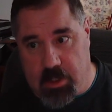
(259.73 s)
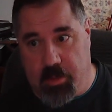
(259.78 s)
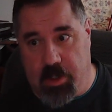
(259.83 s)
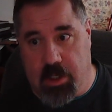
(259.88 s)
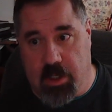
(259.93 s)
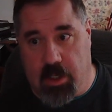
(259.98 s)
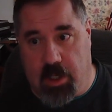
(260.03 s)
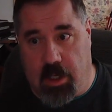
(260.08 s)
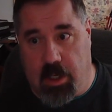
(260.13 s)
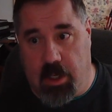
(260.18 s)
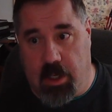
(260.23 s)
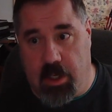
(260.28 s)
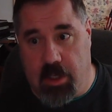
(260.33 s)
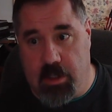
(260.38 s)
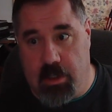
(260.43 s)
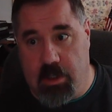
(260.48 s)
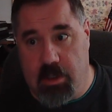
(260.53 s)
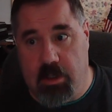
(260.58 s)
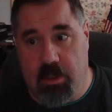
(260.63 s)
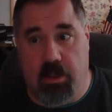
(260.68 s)

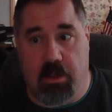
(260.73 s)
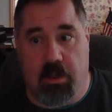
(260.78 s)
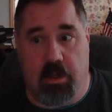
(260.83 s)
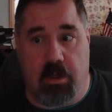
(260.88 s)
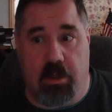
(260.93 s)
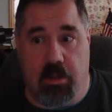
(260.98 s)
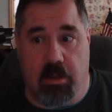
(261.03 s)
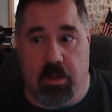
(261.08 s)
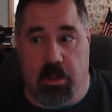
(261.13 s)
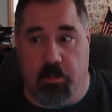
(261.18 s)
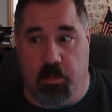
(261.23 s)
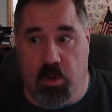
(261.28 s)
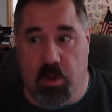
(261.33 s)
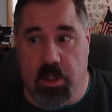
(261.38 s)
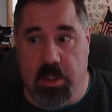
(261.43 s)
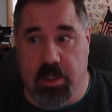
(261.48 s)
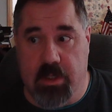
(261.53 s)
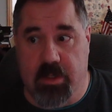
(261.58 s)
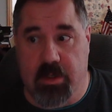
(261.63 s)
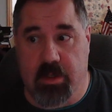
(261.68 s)
behind the
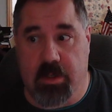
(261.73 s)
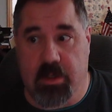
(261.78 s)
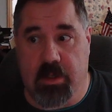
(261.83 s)
bullet,